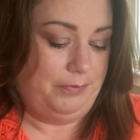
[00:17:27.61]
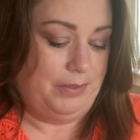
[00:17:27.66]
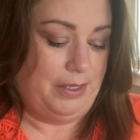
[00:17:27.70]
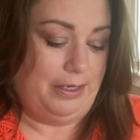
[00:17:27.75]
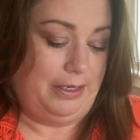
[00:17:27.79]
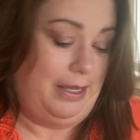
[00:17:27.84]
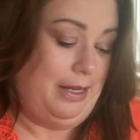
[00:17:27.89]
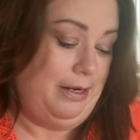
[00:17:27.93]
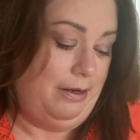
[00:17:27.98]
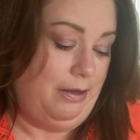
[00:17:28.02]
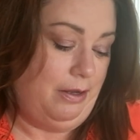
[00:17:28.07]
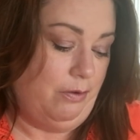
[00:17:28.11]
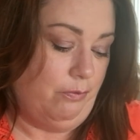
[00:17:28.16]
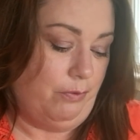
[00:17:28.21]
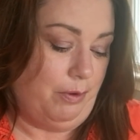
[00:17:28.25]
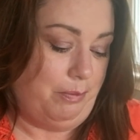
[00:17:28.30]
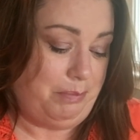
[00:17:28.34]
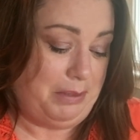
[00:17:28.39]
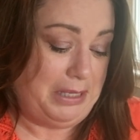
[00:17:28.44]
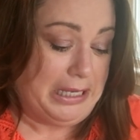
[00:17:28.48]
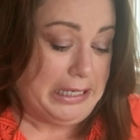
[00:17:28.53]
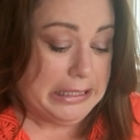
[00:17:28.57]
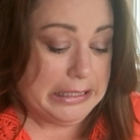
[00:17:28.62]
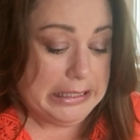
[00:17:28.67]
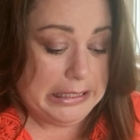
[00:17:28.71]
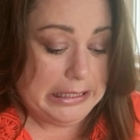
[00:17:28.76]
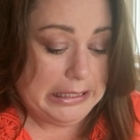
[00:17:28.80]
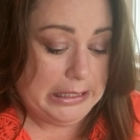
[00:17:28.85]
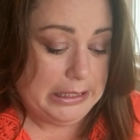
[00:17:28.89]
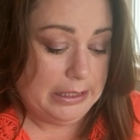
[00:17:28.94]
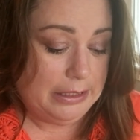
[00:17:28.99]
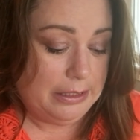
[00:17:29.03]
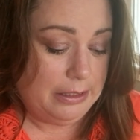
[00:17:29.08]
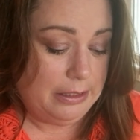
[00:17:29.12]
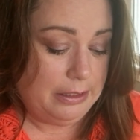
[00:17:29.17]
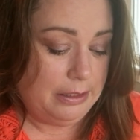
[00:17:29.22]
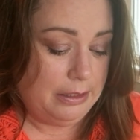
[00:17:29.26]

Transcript: rapini.